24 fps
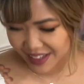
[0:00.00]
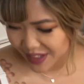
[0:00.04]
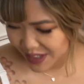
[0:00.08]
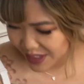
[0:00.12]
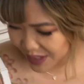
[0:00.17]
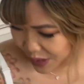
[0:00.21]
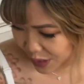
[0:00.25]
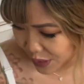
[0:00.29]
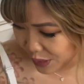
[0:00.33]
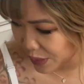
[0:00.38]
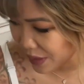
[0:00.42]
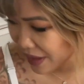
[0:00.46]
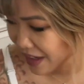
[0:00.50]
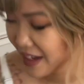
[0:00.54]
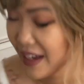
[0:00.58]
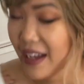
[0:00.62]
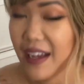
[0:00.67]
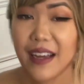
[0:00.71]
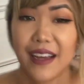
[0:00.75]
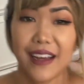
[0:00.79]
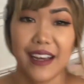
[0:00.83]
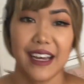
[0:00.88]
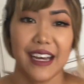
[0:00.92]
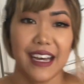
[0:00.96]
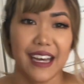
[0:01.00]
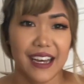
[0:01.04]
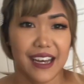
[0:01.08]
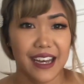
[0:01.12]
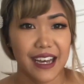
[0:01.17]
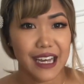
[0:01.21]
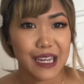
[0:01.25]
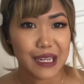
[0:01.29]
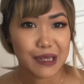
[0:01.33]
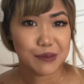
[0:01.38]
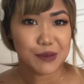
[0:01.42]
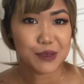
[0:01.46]
So
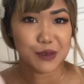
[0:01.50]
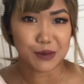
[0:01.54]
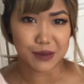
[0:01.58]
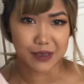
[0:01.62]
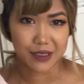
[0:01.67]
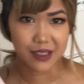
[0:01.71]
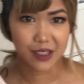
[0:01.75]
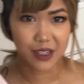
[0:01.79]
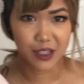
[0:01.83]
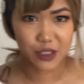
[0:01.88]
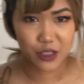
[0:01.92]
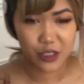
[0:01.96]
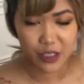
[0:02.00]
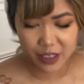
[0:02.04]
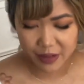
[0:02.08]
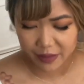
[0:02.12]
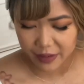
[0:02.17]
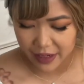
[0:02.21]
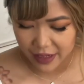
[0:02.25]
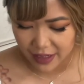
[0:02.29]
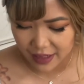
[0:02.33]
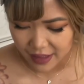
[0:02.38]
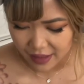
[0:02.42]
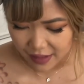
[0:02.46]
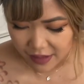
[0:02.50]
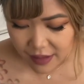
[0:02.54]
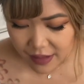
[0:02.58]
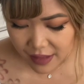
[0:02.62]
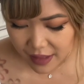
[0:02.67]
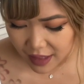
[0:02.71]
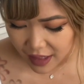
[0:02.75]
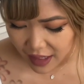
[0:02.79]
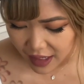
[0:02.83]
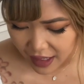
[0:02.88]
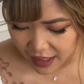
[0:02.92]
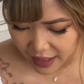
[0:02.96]
I'm doing laundry right now.
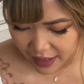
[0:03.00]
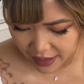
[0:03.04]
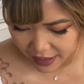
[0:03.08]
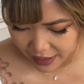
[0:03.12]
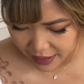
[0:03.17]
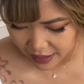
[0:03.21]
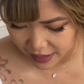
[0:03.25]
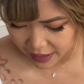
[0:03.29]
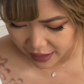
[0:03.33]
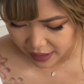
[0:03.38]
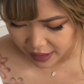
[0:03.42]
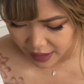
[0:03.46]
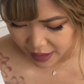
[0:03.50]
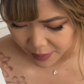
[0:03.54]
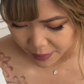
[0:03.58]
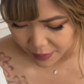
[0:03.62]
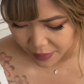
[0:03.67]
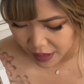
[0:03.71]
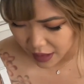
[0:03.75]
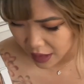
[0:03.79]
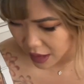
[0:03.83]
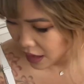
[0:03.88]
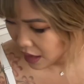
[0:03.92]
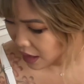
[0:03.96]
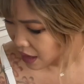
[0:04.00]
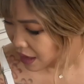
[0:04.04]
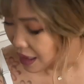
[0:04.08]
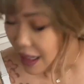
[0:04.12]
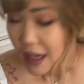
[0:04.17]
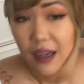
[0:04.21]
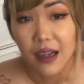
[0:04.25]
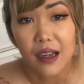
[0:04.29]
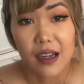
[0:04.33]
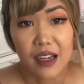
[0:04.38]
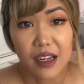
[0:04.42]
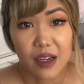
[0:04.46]
I am
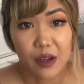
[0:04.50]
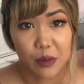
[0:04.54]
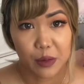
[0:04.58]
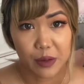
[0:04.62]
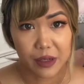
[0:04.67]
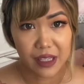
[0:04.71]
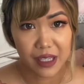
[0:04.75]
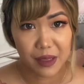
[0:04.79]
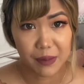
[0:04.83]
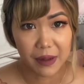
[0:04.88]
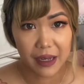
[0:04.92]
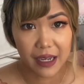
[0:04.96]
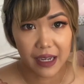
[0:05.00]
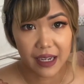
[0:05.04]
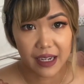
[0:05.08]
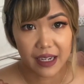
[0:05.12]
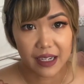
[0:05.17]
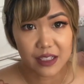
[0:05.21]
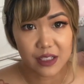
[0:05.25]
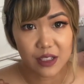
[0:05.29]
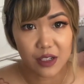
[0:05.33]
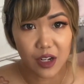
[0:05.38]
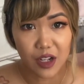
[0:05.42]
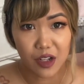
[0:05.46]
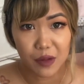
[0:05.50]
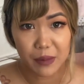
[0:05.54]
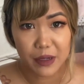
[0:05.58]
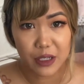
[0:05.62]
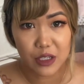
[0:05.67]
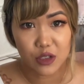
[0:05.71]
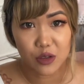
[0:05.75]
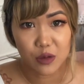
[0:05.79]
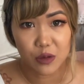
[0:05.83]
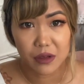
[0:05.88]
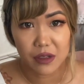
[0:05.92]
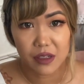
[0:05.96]
really behind on all my
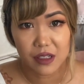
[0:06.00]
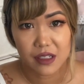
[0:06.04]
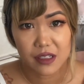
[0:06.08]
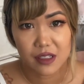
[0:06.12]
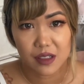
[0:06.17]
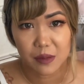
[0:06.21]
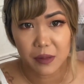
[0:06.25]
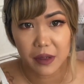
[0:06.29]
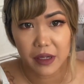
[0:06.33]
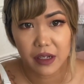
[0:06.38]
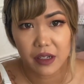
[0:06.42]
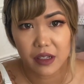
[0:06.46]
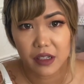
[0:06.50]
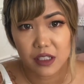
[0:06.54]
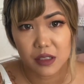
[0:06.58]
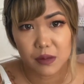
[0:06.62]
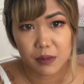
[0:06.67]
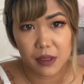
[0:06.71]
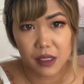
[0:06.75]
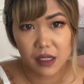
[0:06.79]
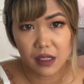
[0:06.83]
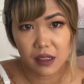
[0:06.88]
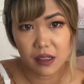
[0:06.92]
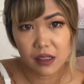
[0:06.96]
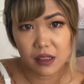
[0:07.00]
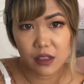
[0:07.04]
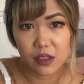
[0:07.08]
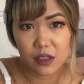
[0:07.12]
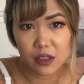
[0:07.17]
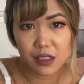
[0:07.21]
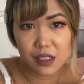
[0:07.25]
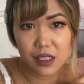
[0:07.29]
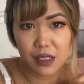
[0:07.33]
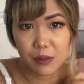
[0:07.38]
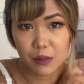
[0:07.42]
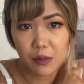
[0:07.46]
chores. Oh my gosh, my
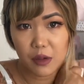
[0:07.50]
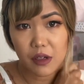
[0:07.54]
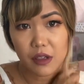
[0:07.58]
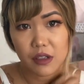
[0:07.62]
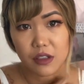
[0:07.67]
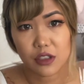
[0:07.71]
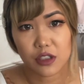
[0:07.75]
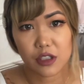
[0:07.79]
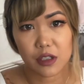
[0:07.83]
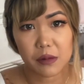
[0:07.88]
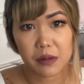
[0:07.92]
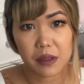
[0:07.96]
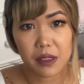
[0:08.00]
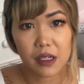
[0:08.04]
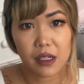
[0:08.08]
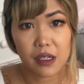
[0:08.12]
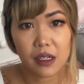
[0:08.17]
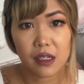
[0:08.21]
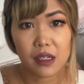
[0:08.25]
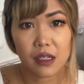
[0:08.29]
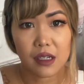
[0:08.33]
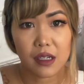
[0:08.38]
nursing bra is showing.